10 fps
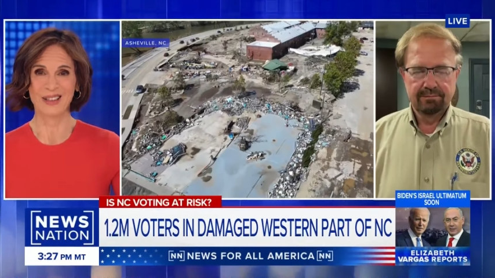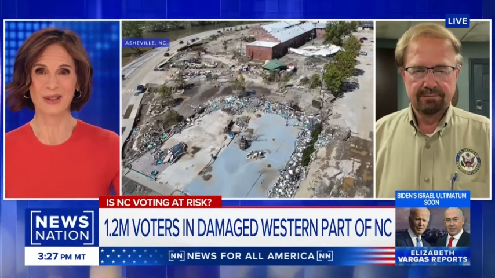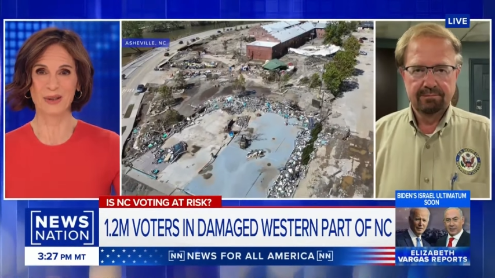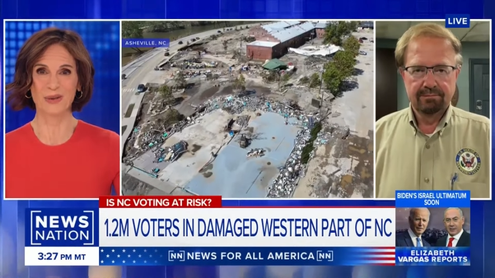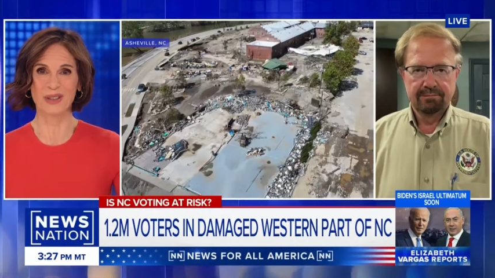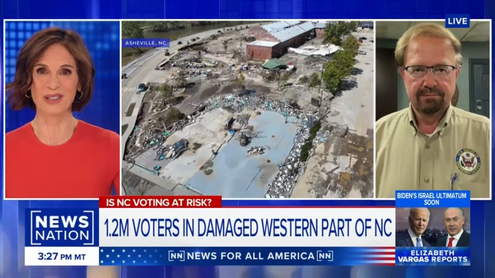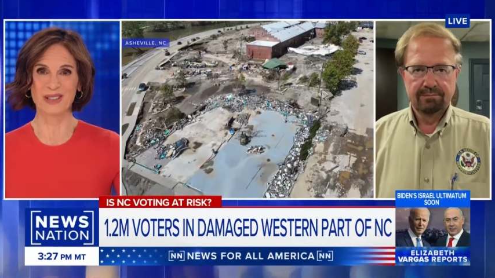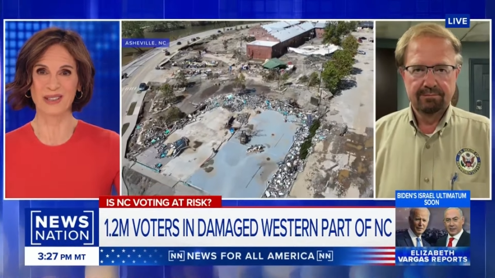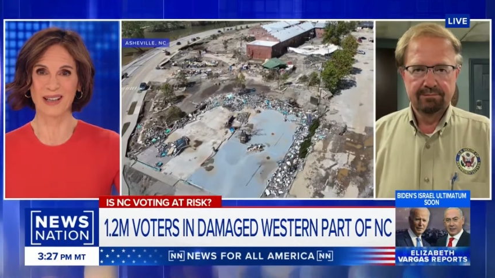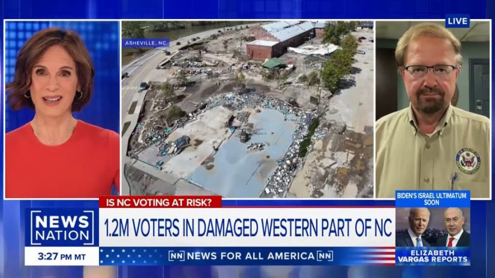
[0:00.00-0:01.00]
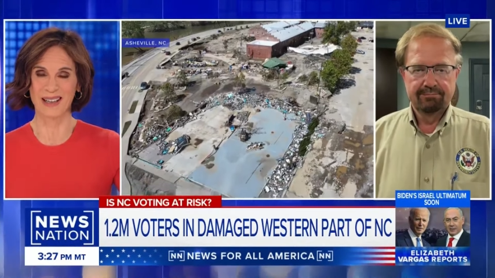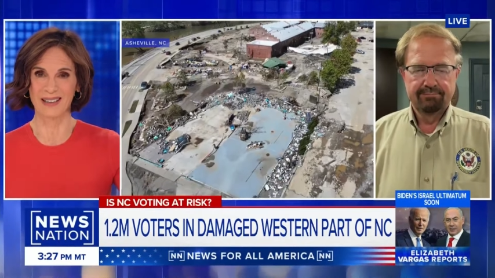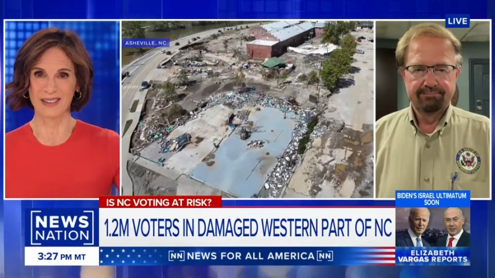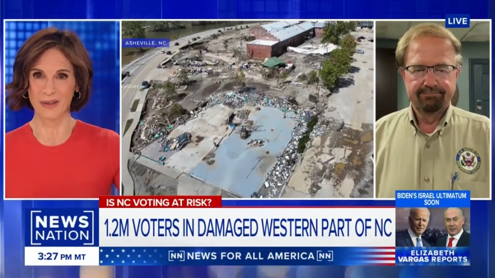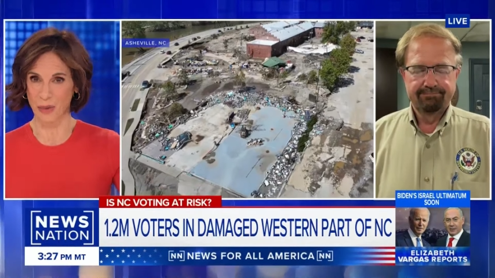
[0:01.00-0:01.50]
Speaker 1: who was uh,
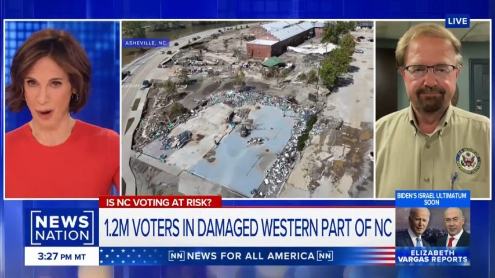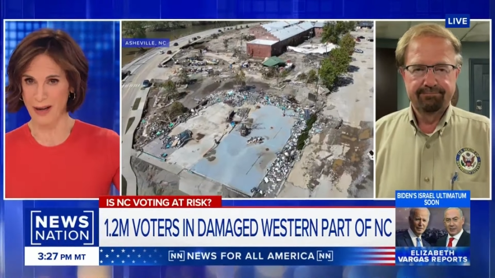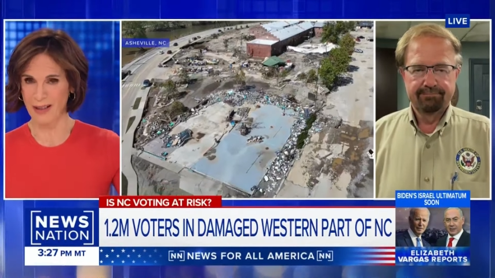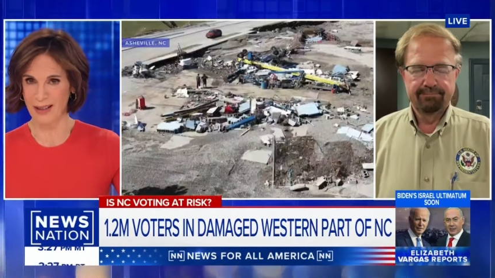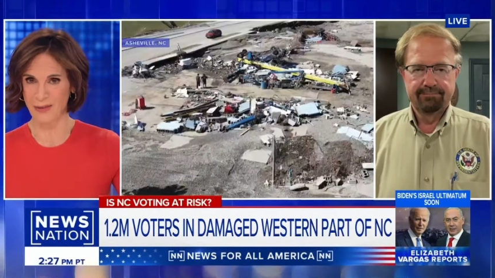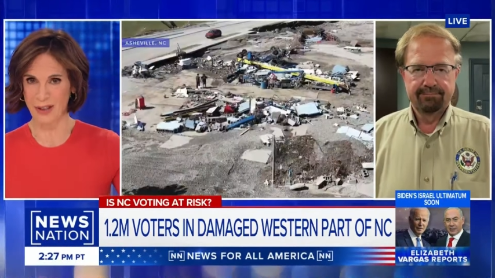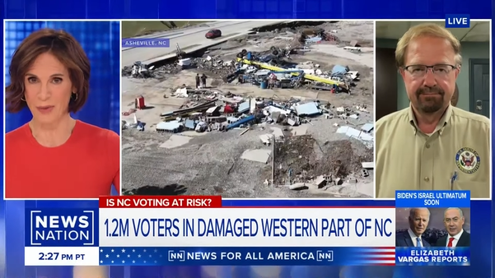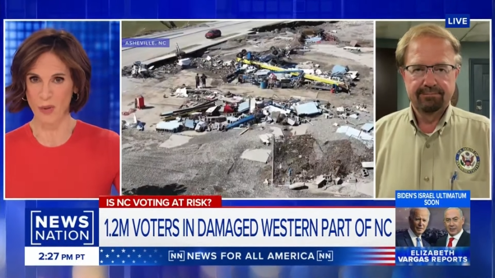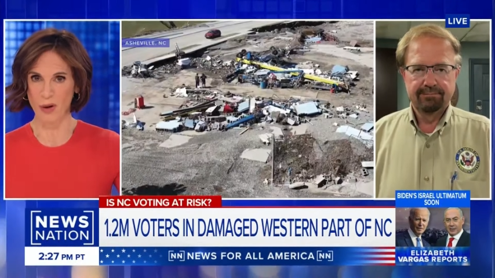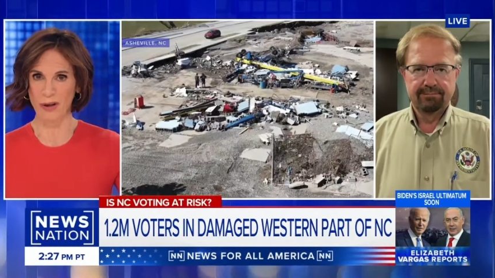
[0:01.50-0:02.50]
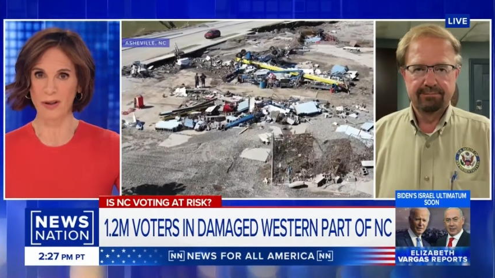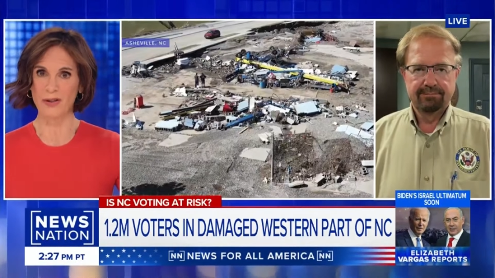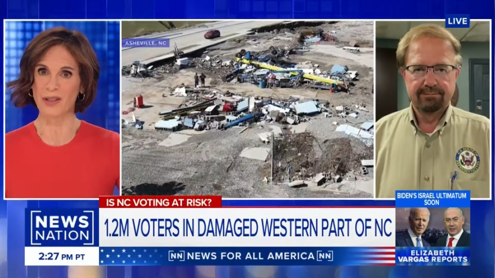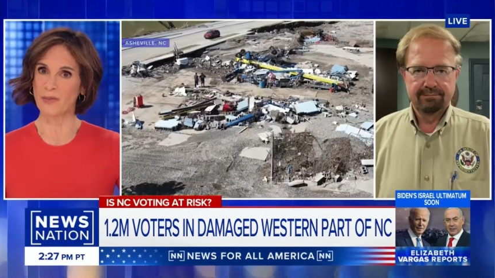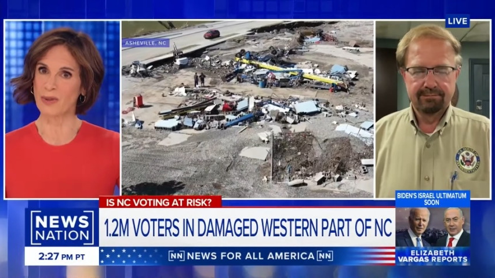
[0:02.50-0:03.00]
threatening FEMA workers,
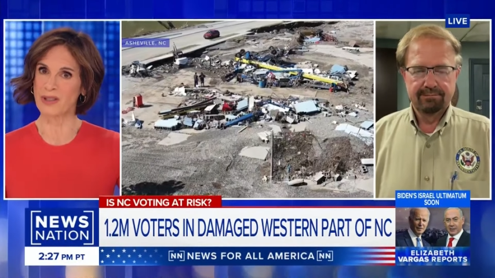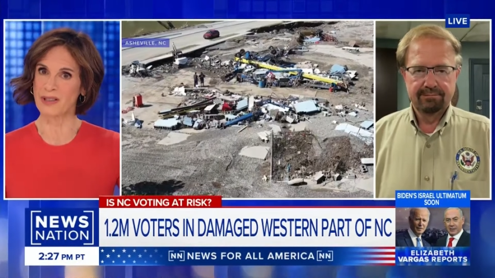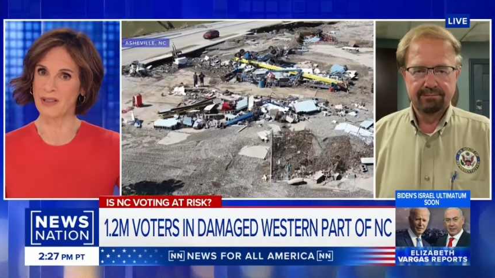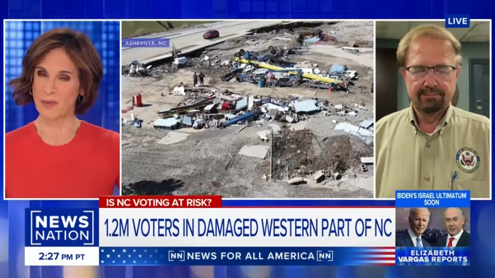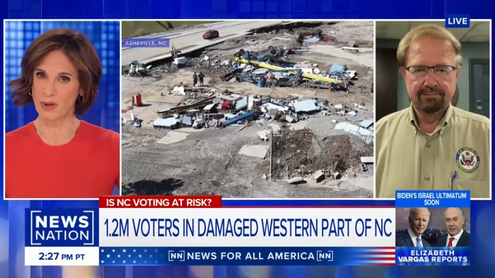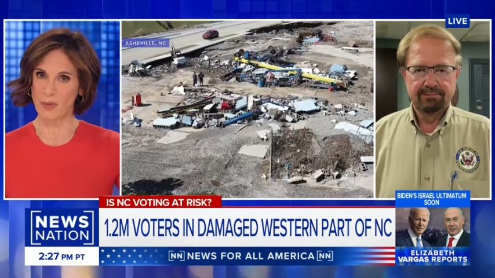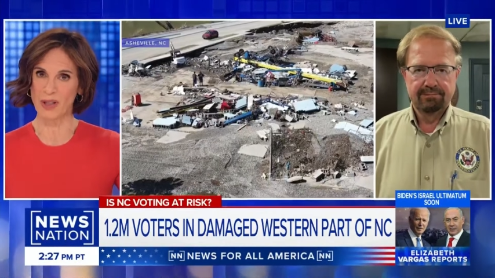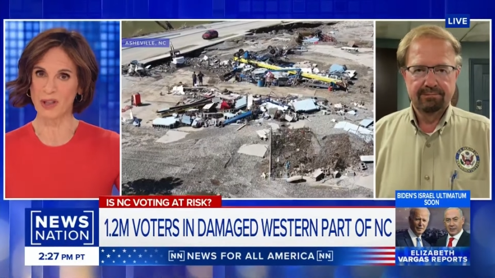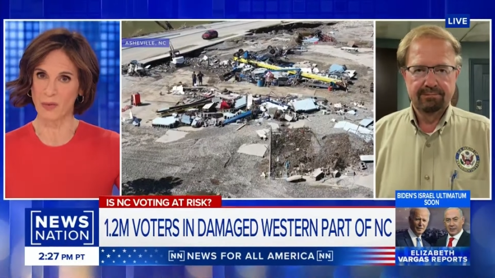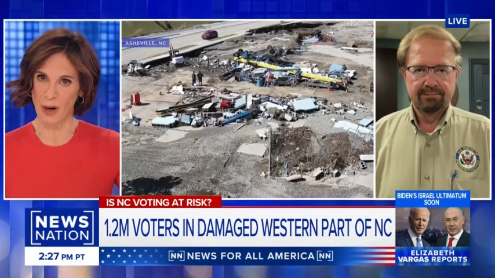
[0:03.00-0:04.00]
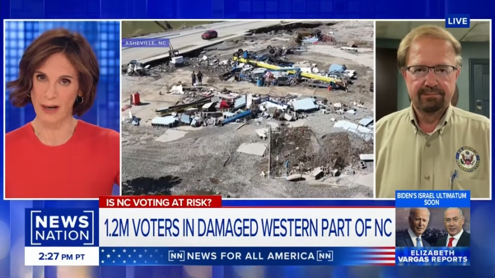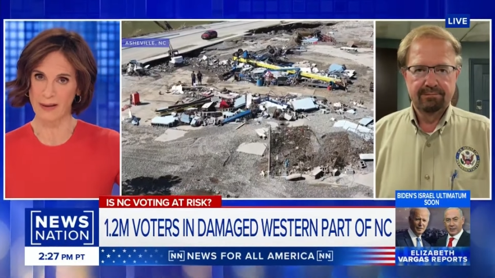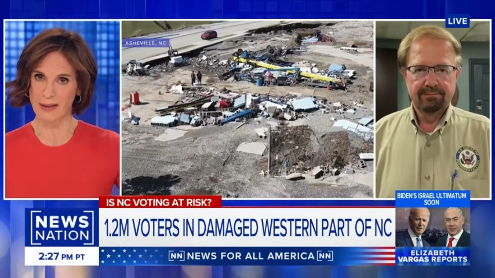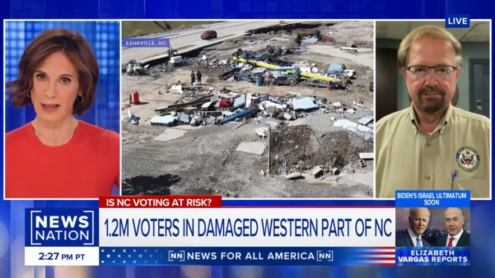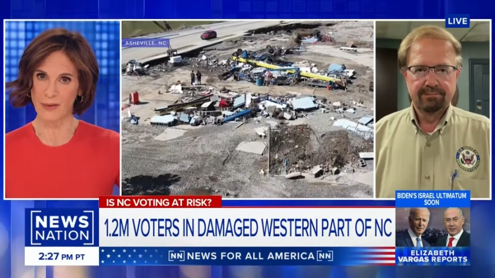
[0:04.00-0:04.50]
and was he was arrested right
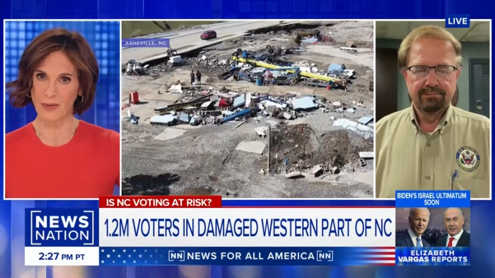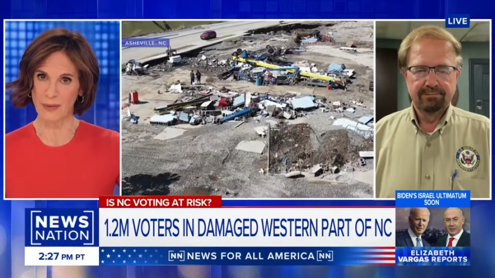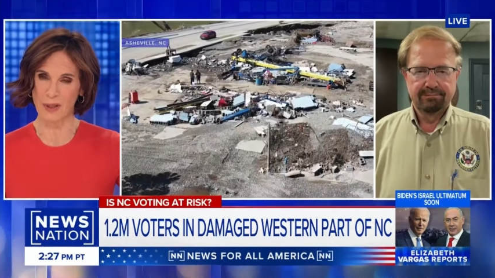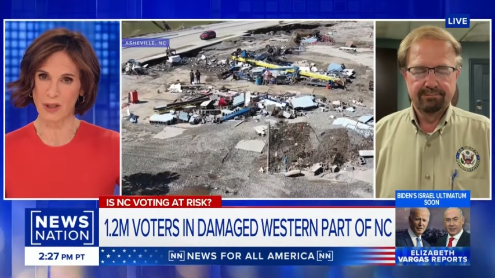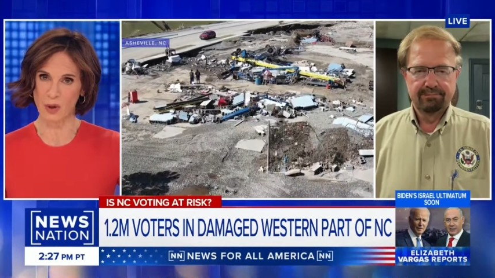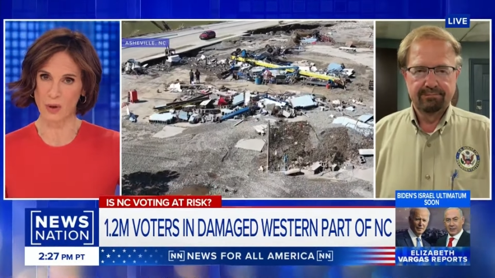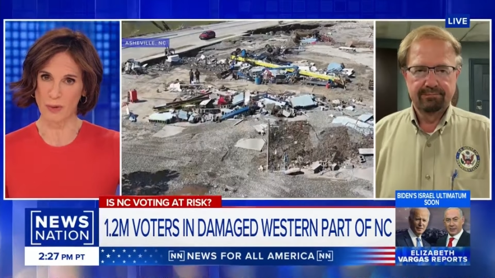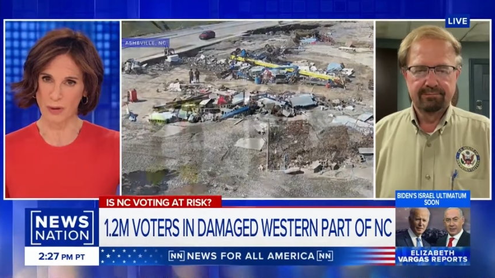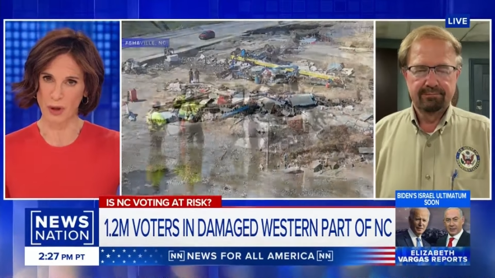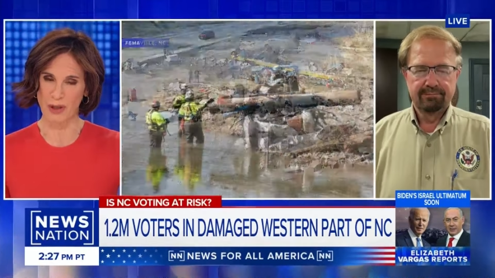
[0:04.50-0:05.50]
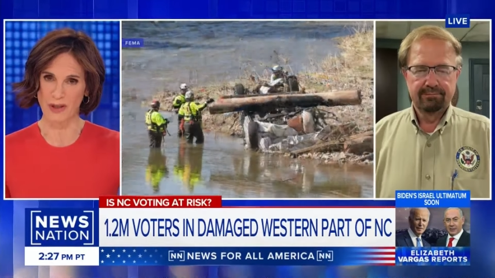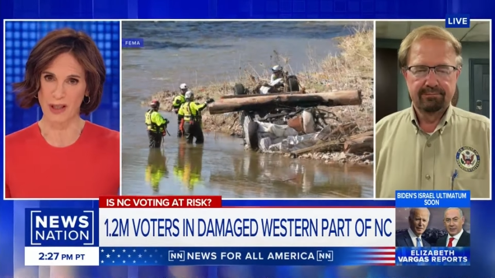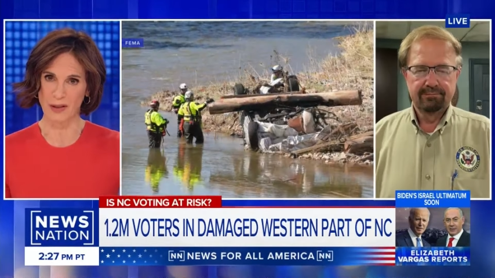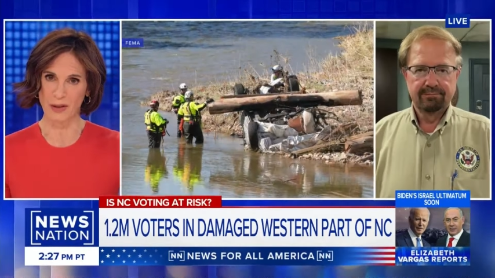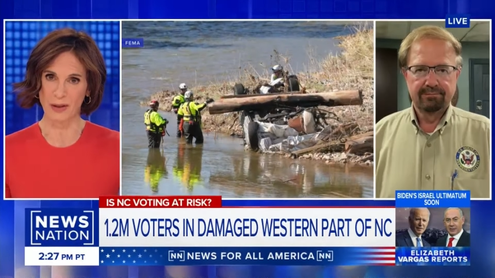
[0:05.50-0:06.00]
outside a FEMA distribution
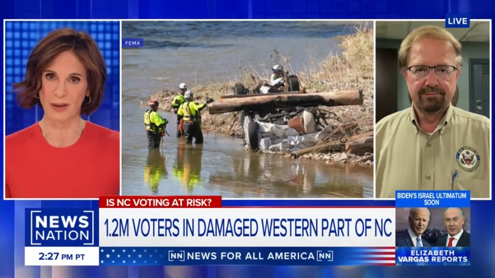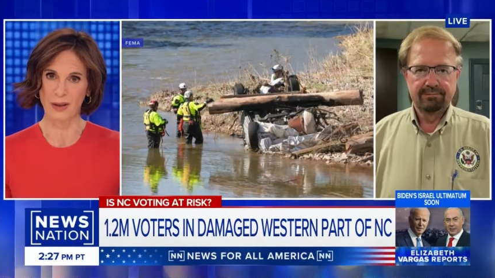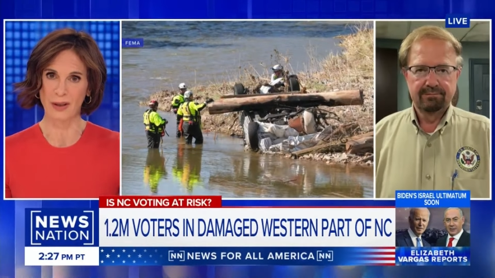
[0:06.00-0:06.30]
center.